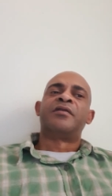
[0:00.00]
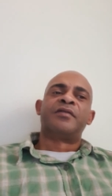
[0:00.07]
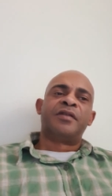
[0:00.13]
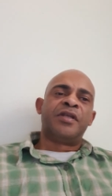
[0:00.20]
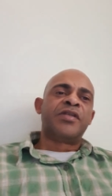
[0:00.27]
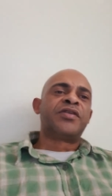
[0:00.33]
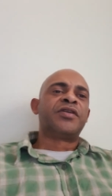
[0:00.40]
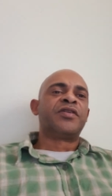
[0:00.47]

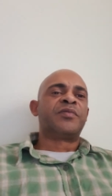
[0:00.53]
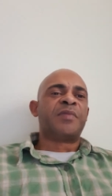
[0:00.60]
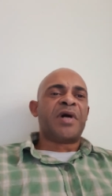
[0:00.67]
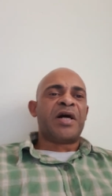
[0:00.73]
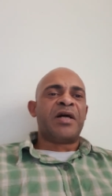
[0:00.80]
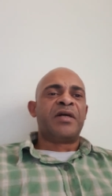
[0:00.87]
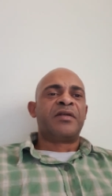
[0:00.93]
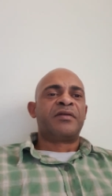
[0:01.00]
This is
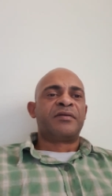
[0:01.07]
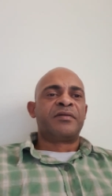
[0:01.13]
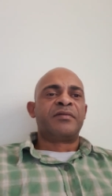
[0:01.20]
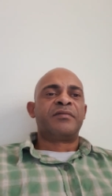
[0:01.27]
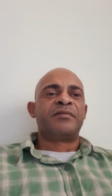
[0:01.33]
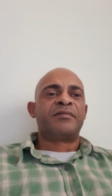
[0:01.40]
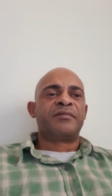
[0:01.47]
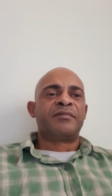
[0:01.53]
bad.
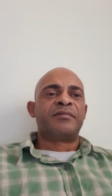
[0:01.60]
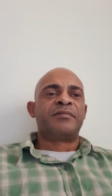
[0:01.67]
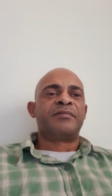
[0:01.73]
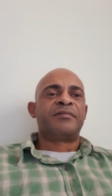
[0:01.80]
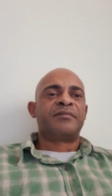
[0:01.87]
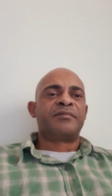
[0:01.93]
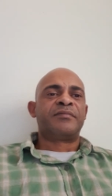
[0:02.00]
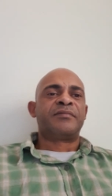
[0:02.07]

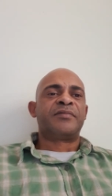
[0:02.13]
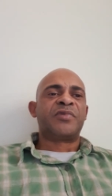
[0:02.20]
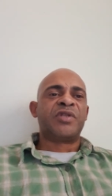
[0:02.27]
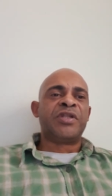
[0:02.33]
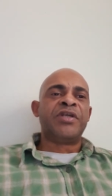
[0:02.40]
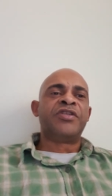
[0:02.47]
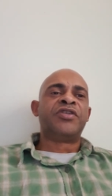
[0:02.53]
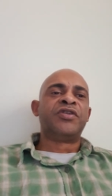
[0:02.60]
Did